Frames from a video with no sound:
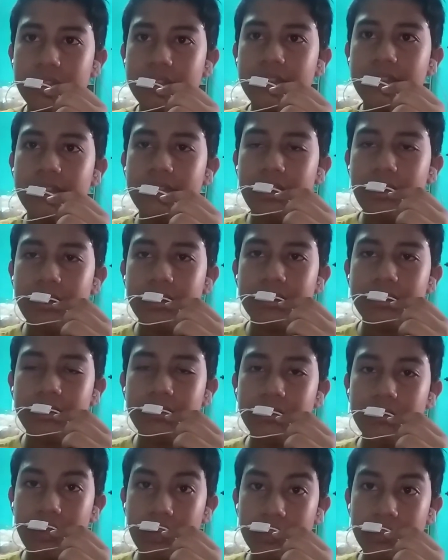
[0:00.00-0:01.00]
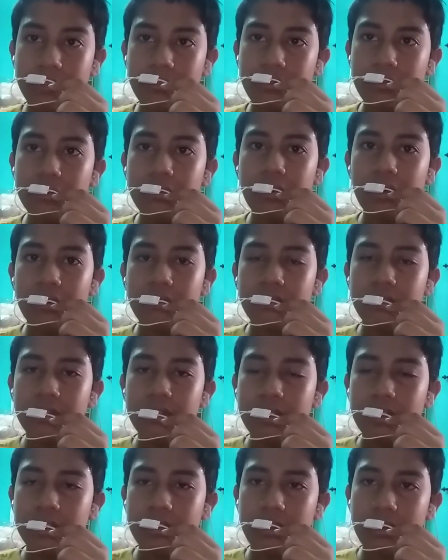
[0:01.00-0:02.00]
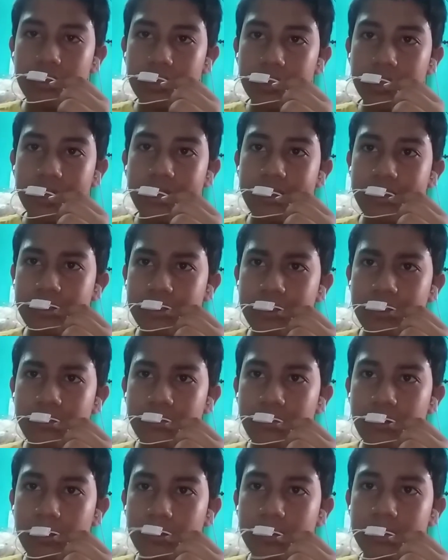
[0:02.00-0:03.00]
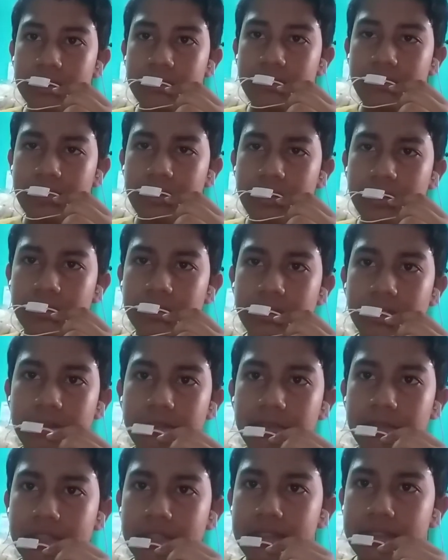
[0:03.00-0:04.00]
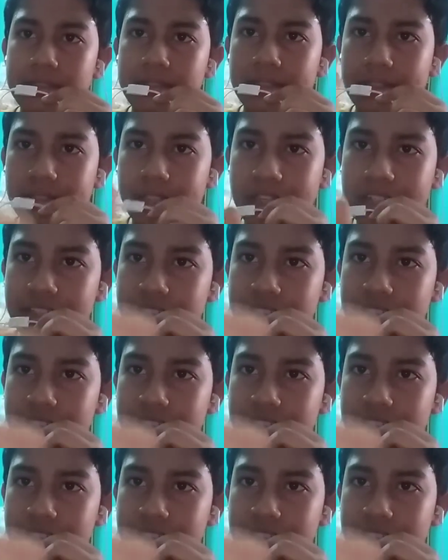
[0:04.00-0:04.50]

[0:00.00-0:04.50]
and if you have learned anything from this video, then please like,